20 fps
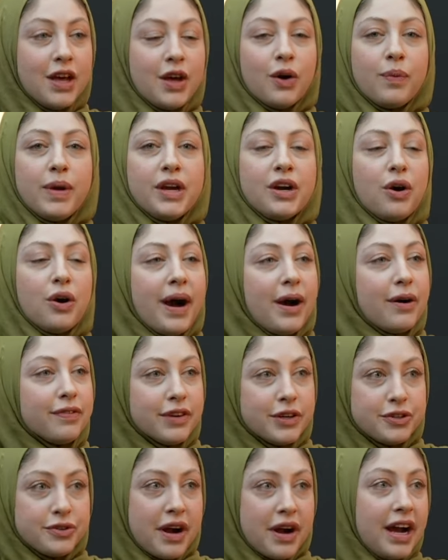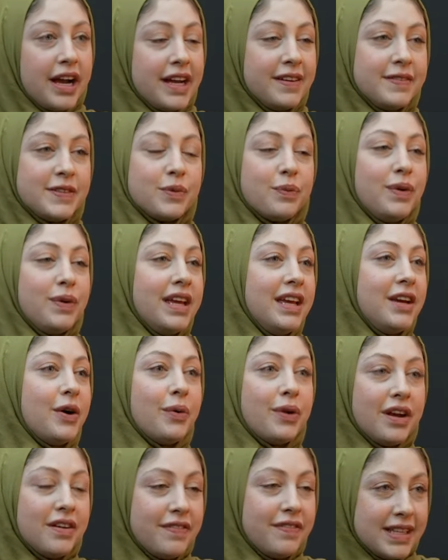we go out for drawings, we go
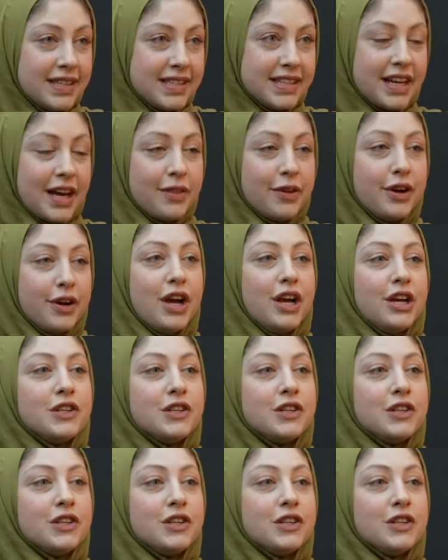to events together.